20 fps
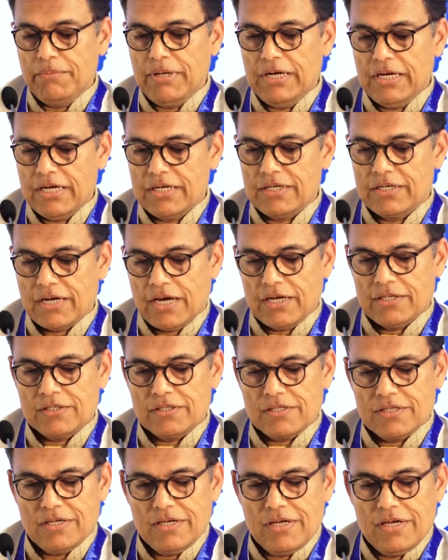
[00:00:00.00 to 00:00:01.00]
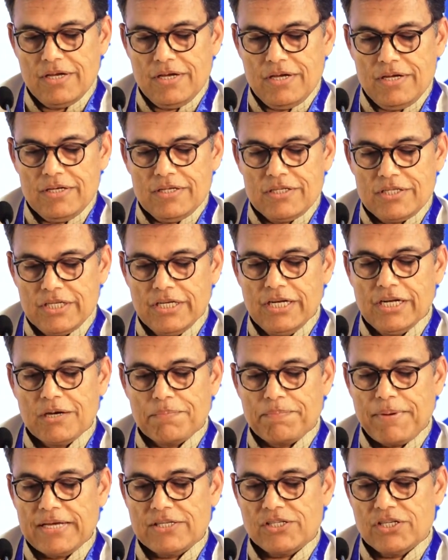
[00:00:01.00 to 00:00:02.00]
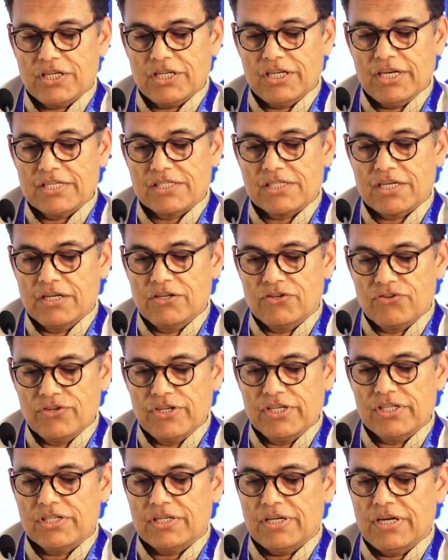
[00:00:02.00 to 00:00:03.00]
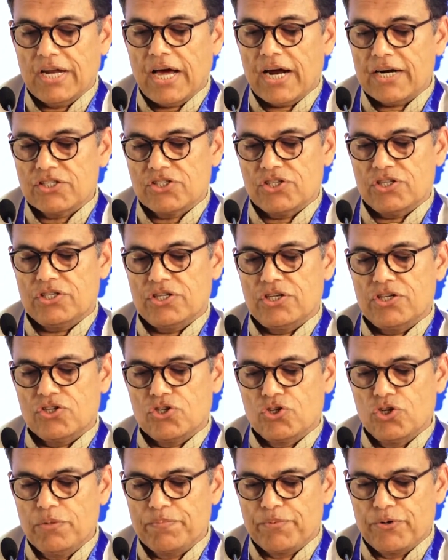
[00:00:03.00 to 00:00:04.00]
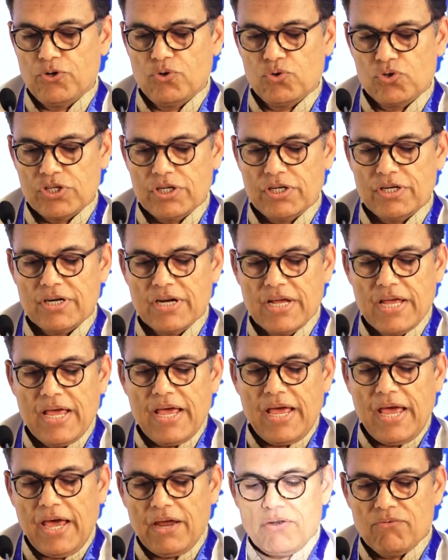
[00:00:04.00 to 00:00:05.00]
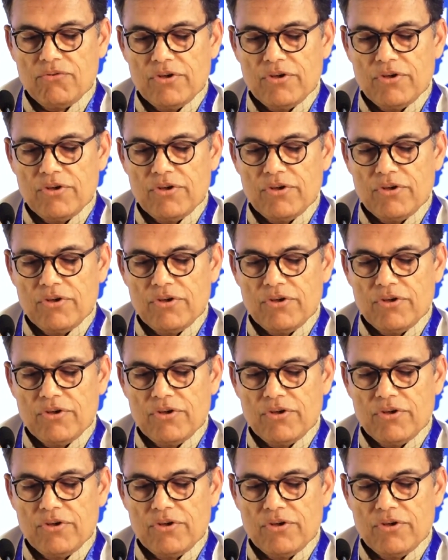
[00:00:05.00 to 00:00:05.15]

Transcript: million tons steel capacity as country's largest steel producer, and